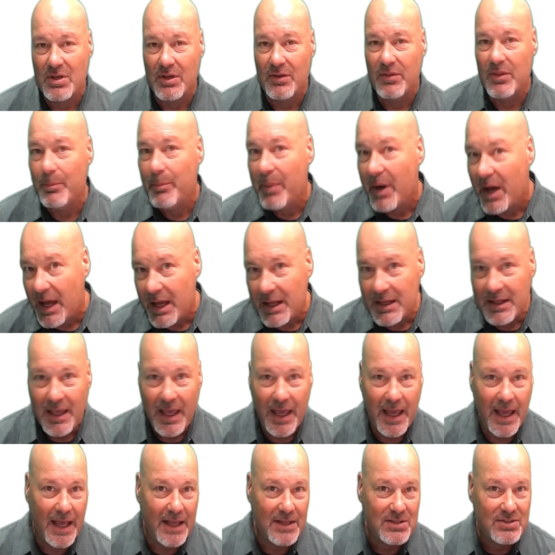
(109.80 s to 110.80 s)
on the
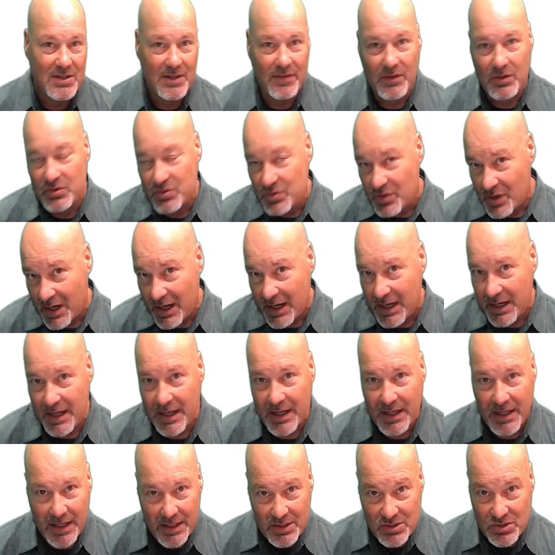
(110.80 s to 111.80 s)
podcast and the training
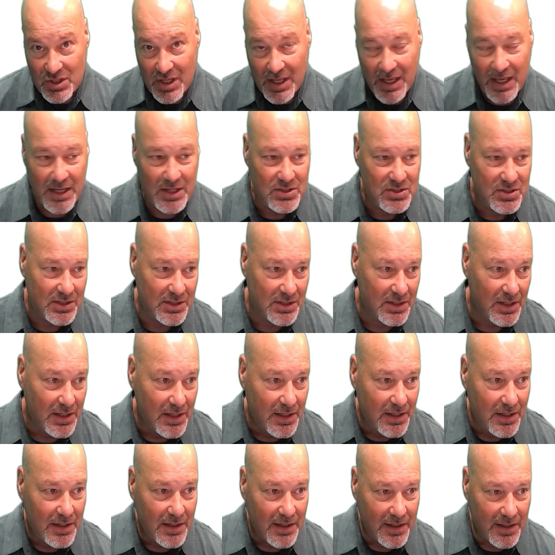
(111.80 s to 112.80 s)
and education,
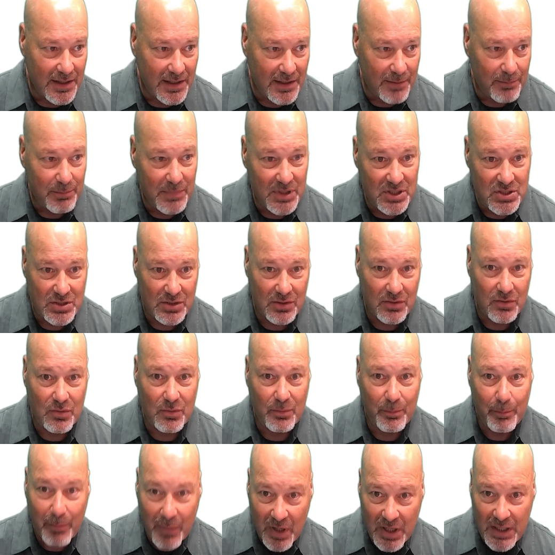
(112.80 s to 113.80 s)

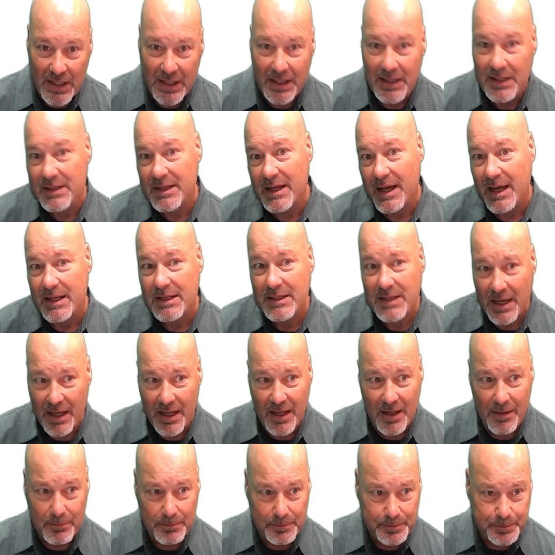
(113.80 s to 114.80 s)

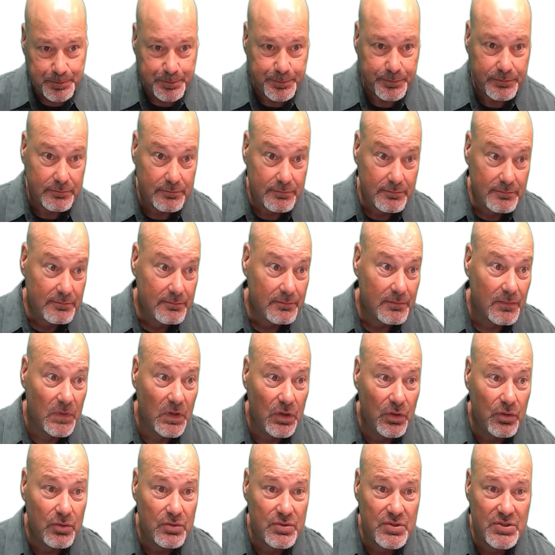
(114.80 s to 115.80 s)
missionalmoney.com,
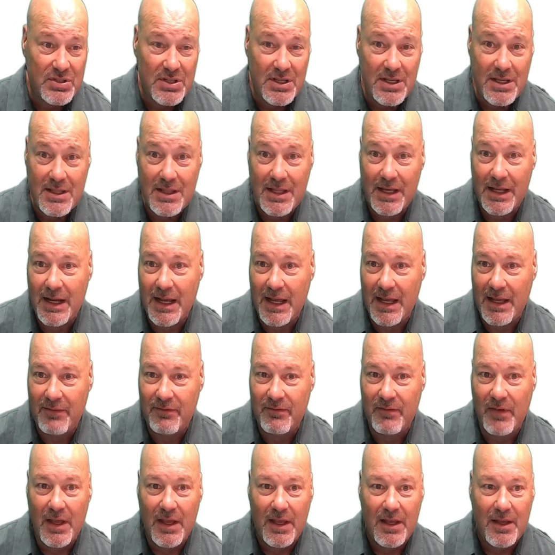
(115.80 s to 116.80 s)
you'll see that
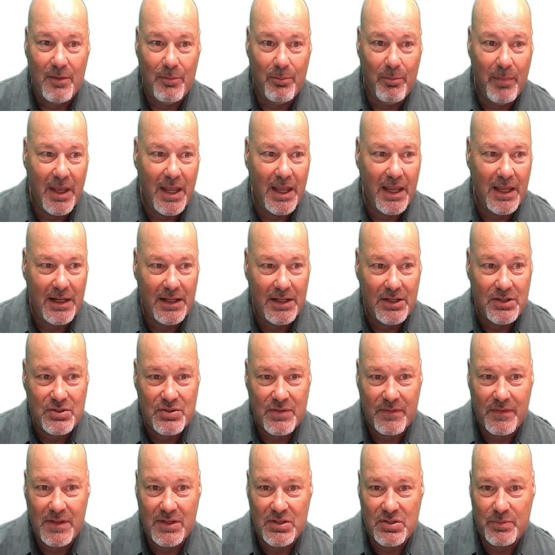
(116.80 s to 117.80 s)
I've made each
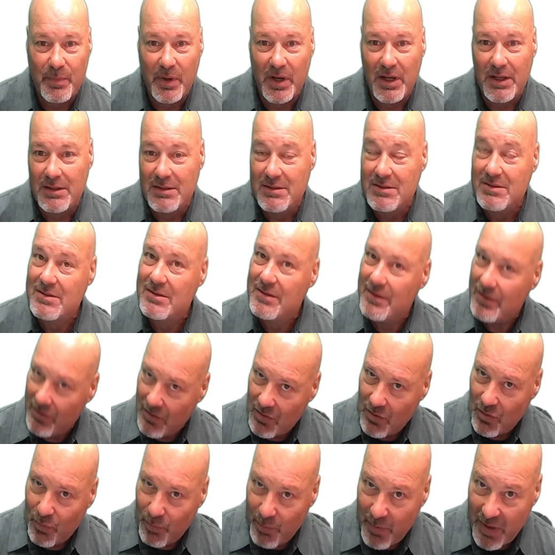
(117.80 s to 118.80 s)
of these buttons. They're
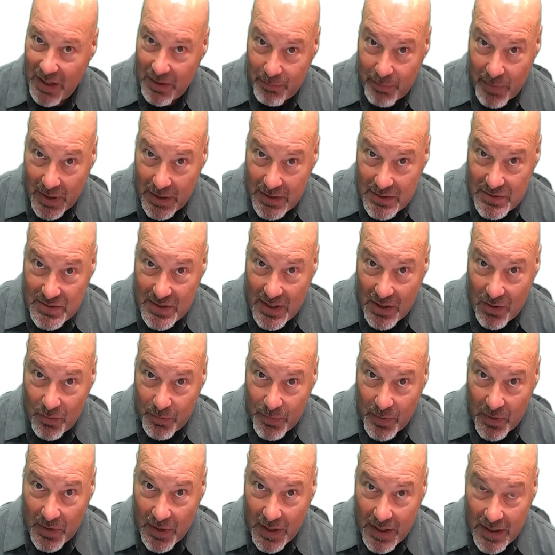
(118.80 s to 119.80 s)
homemade buttons. I hope
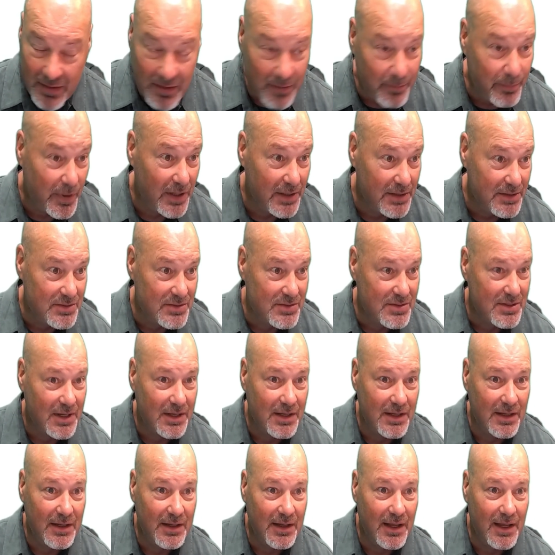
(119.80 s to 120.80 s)
you like the buttons.
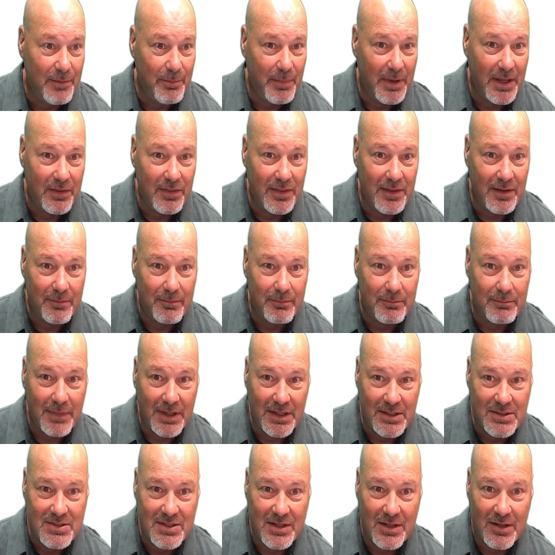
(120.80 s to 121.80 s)
I made them
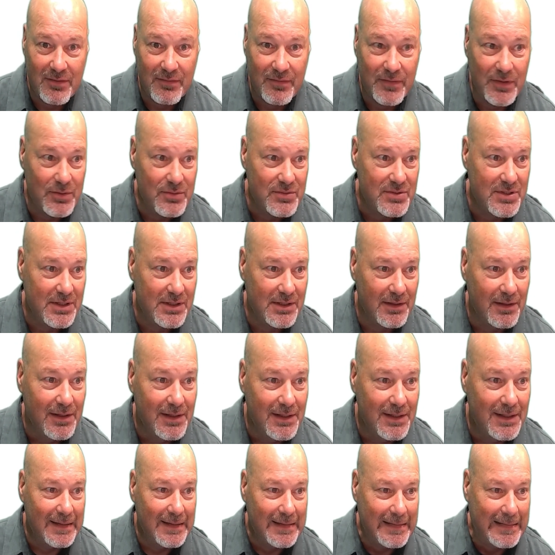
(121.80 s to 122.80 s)
myself using
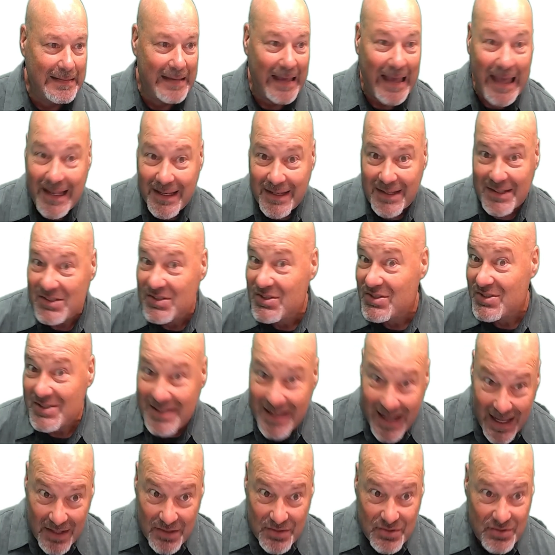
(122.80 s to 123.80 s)
Get
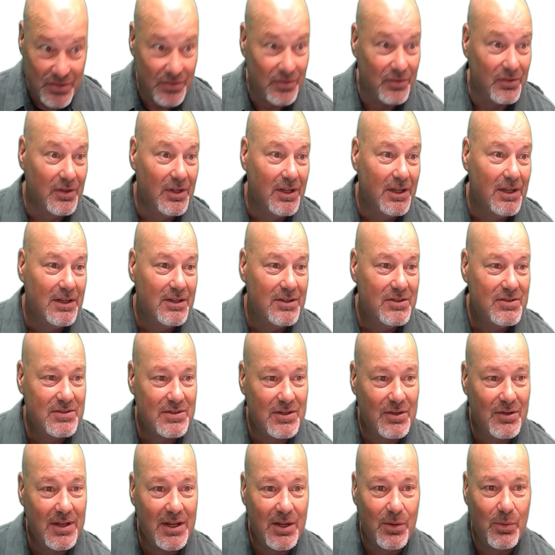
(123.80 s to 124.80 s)
Stencil.
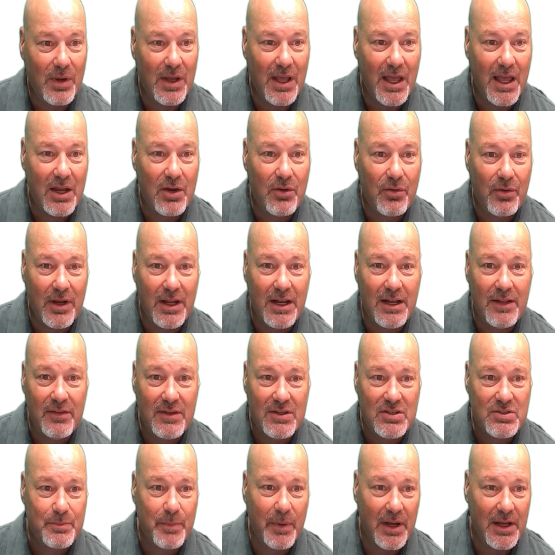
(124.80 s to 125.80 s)
So anyway, I created
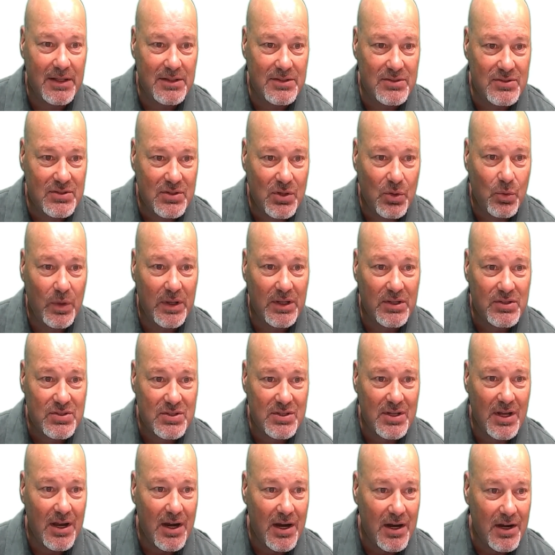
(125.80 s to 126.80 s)
these buttons. Quick
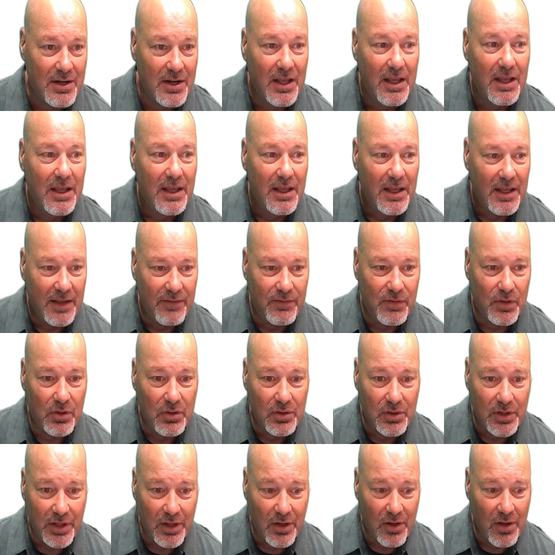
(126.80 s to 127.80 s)
Start. If you
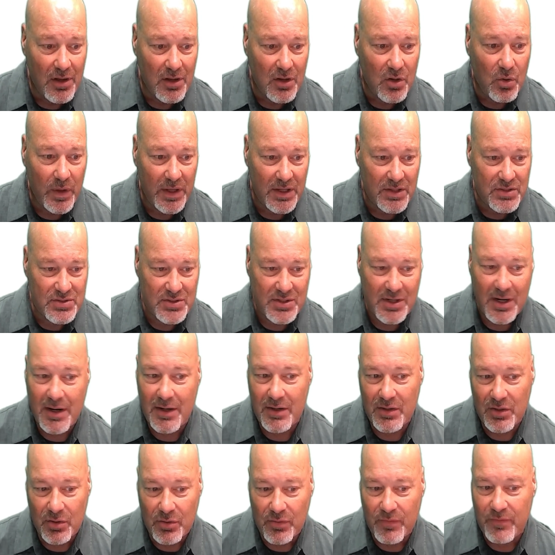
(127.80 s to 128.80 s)
click on Quick
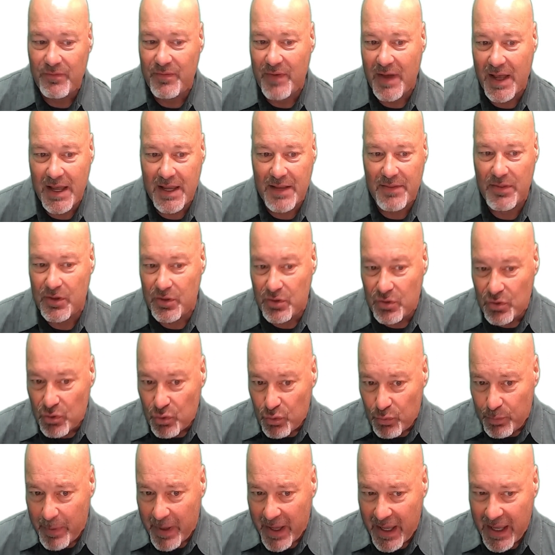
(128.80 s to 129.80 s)
Start, you'll find the
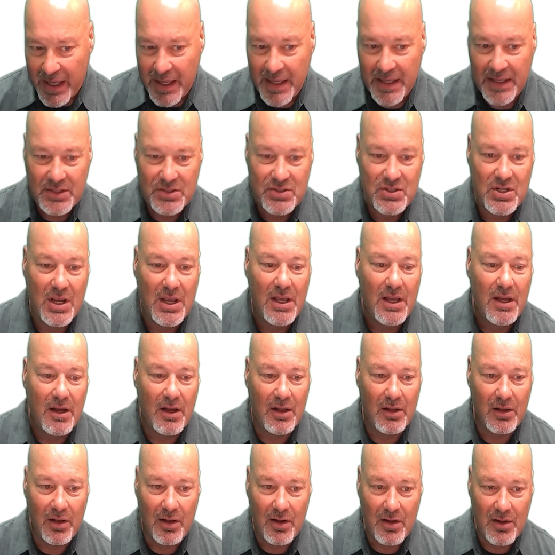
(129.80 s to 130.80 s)
new page
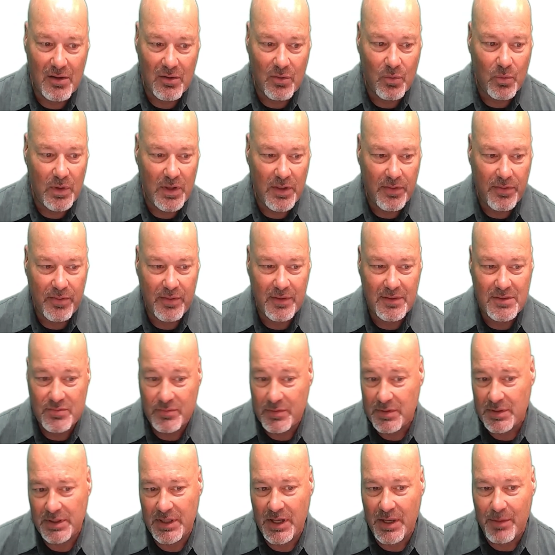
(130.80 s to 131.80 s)
along with, it's
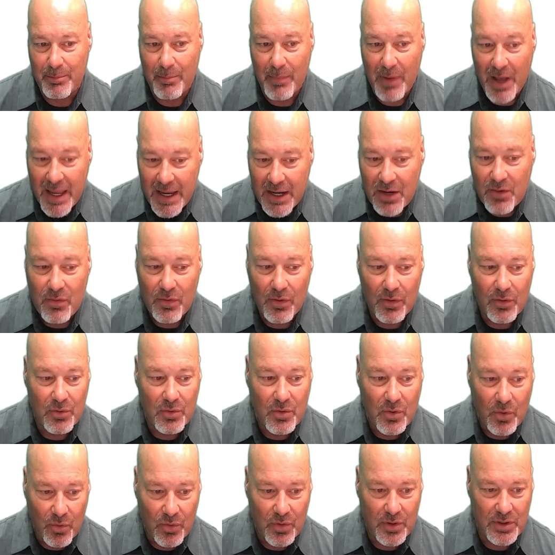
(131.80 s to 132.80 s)
really a micro
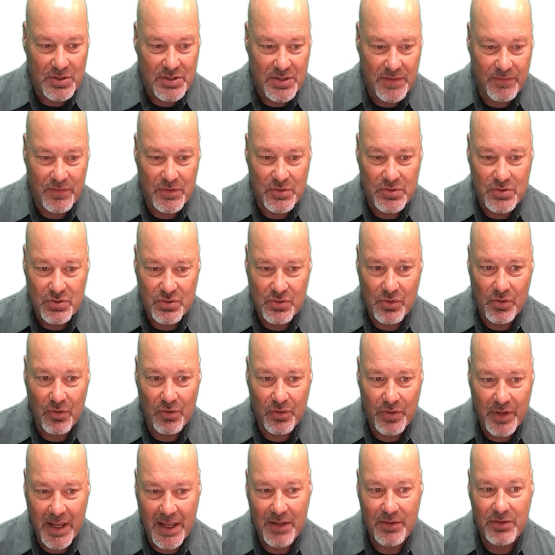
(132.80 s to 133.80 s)
course. If you scroll
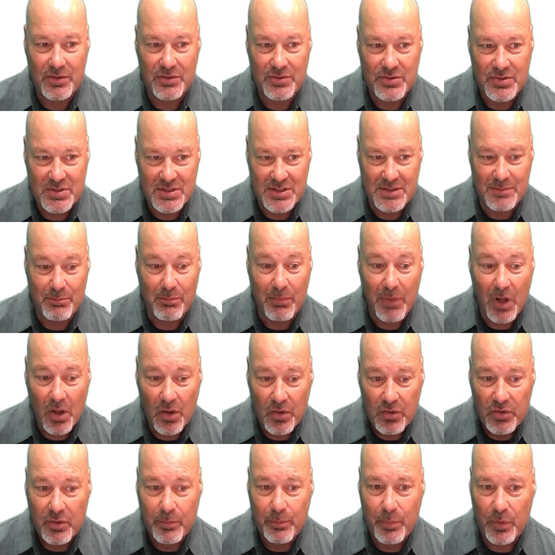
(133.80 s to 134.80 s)
down, you'll see
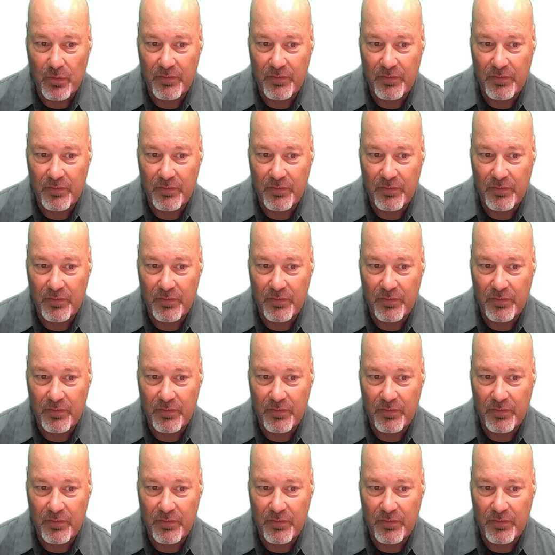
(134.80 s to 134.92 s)
multiple